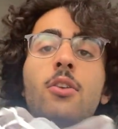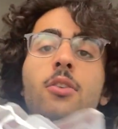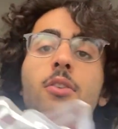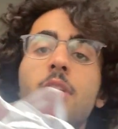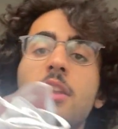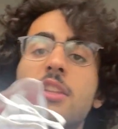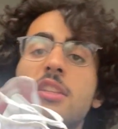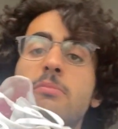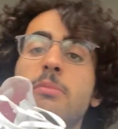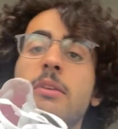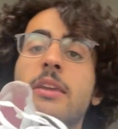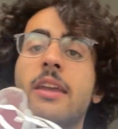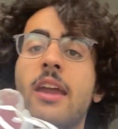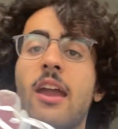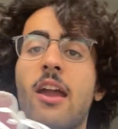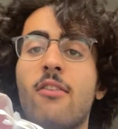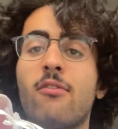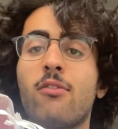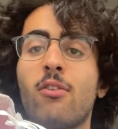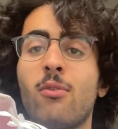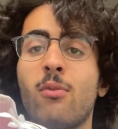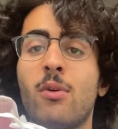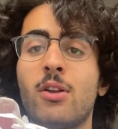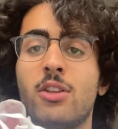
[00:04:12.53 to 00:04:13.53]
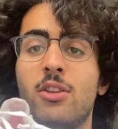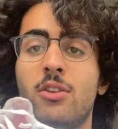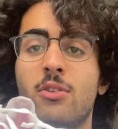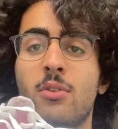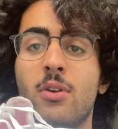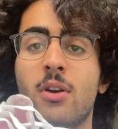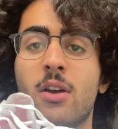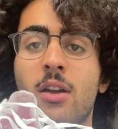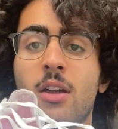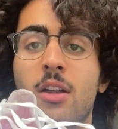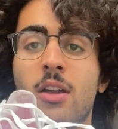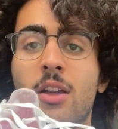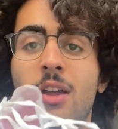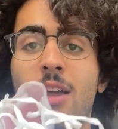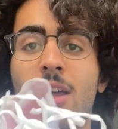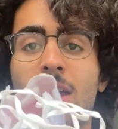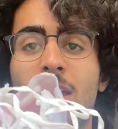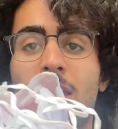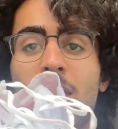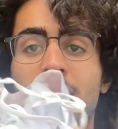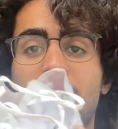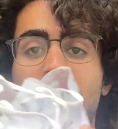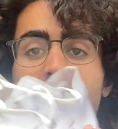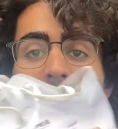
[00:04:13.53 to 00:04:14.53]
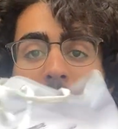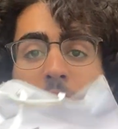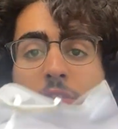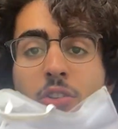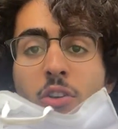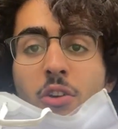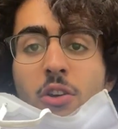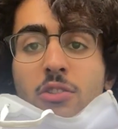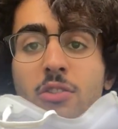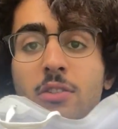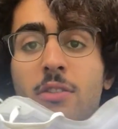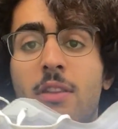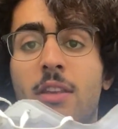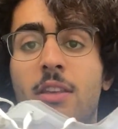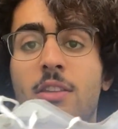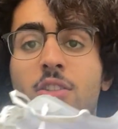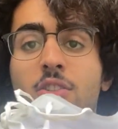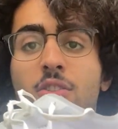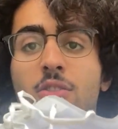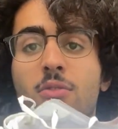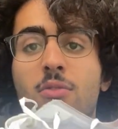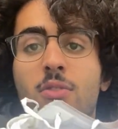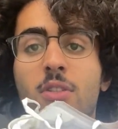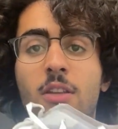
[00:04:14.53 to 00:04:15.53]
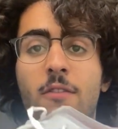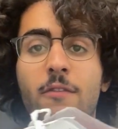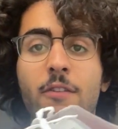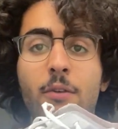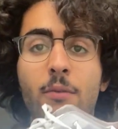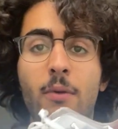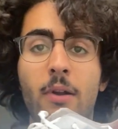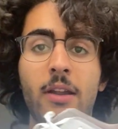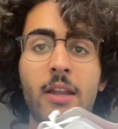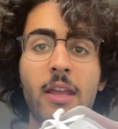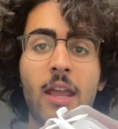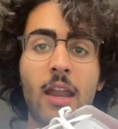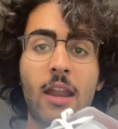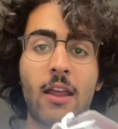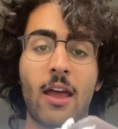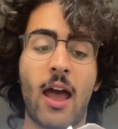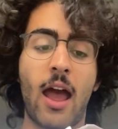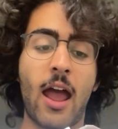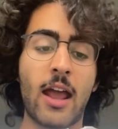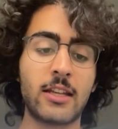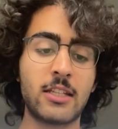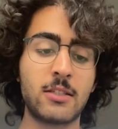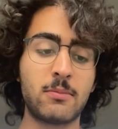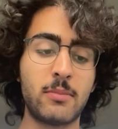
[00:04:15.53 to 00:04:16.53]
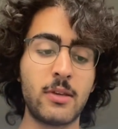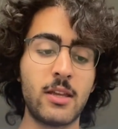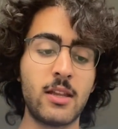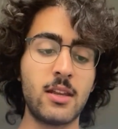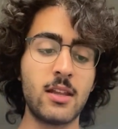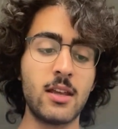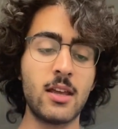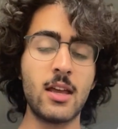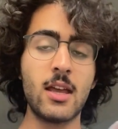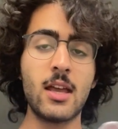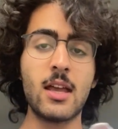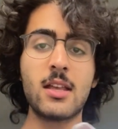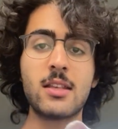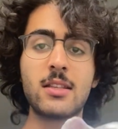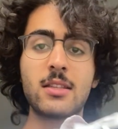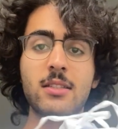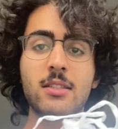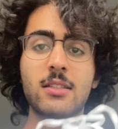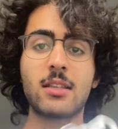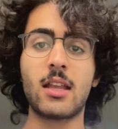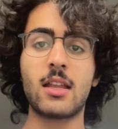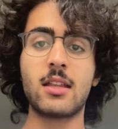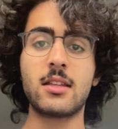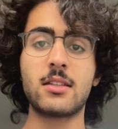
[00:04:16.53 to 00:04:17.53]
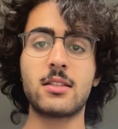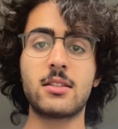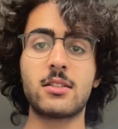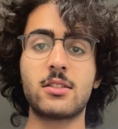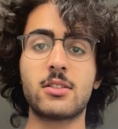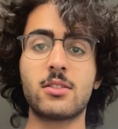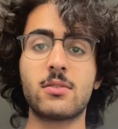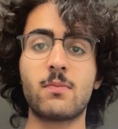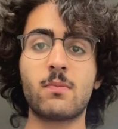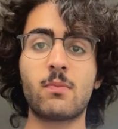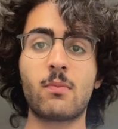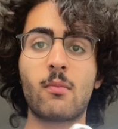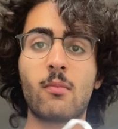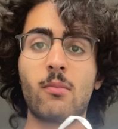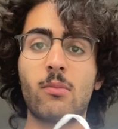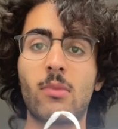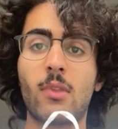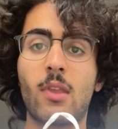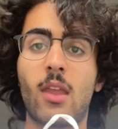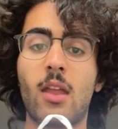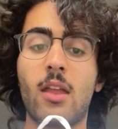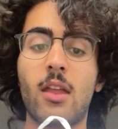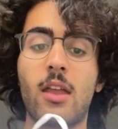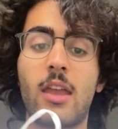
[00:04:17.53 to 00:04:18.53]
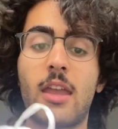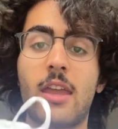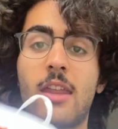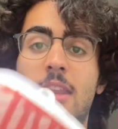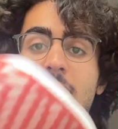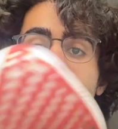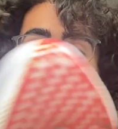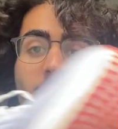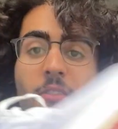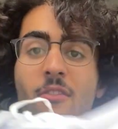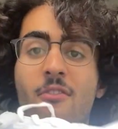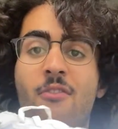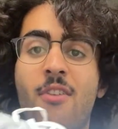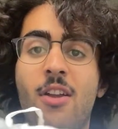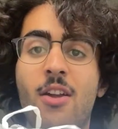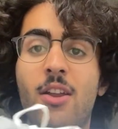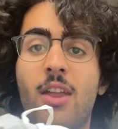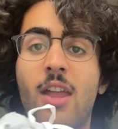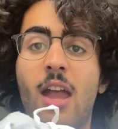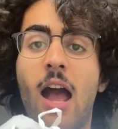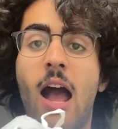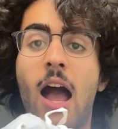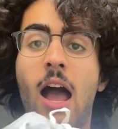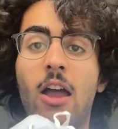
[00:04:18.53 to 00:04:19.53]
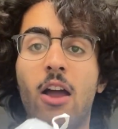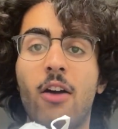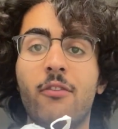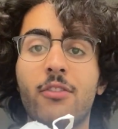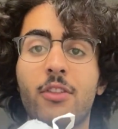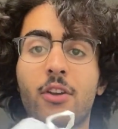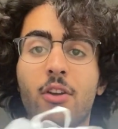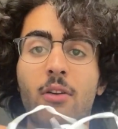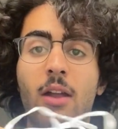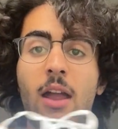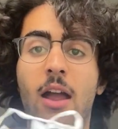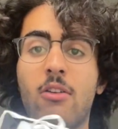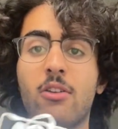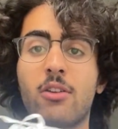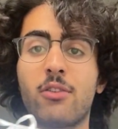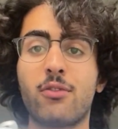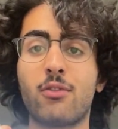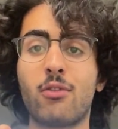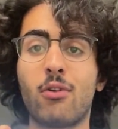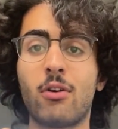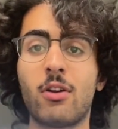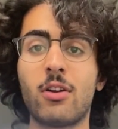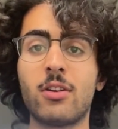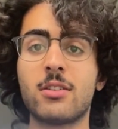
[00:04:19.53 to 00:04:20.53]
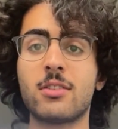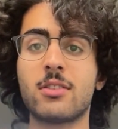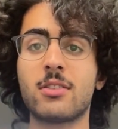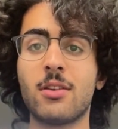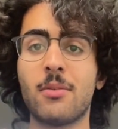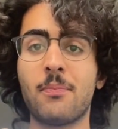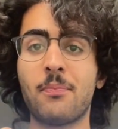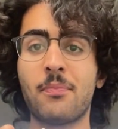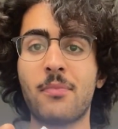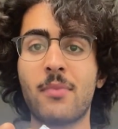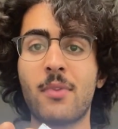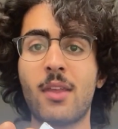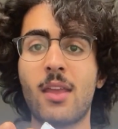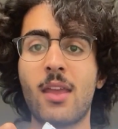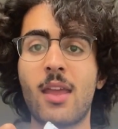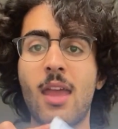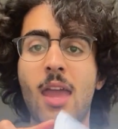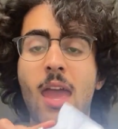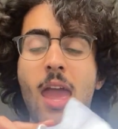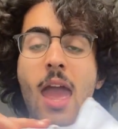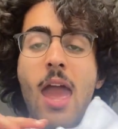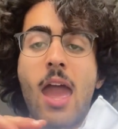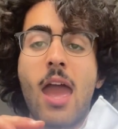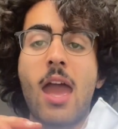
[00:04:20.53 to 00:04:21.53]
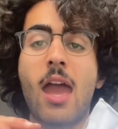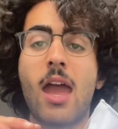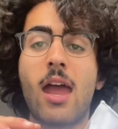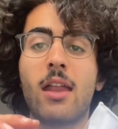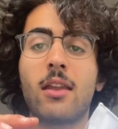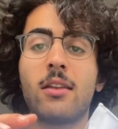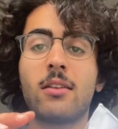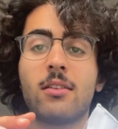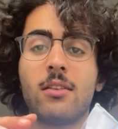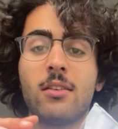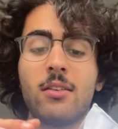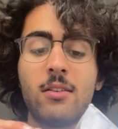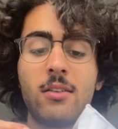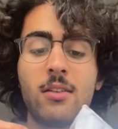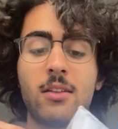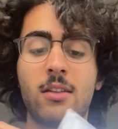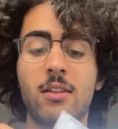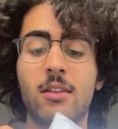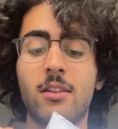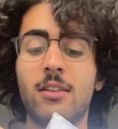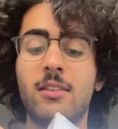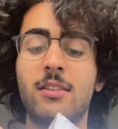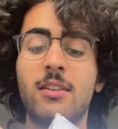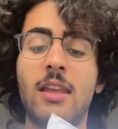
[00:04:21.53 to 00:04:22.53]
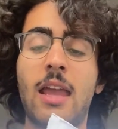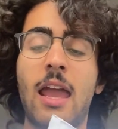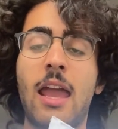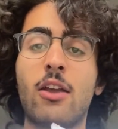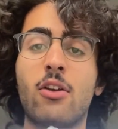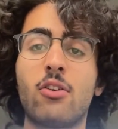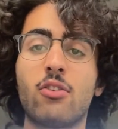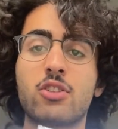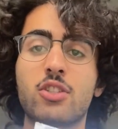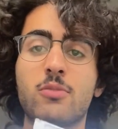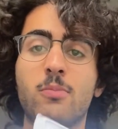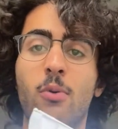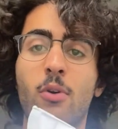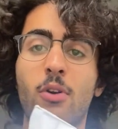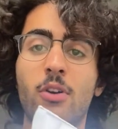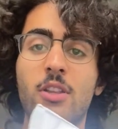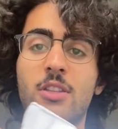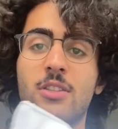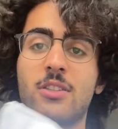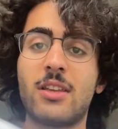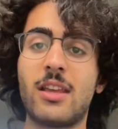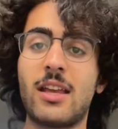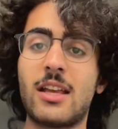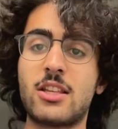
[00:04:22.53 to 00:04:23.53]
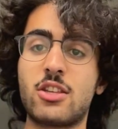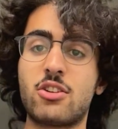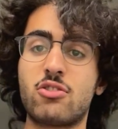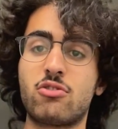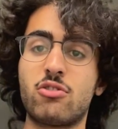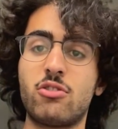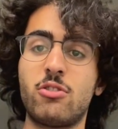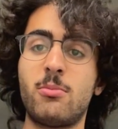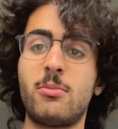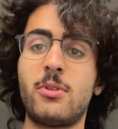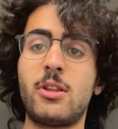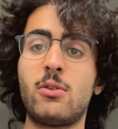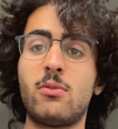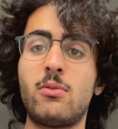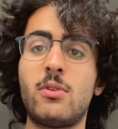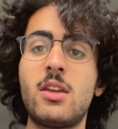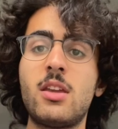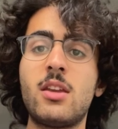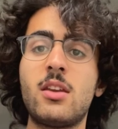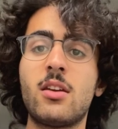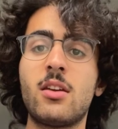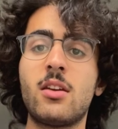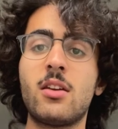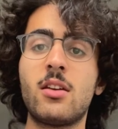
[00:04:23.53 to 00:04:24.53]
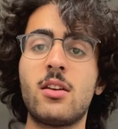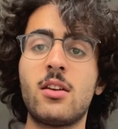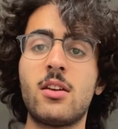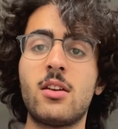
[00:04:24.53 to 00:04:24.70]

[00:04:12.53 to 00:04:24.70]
you need to be careful when you take turns in these shoes if you're running at a high speed, since it is very high off the ground, of course, and the ankle support is extremely weak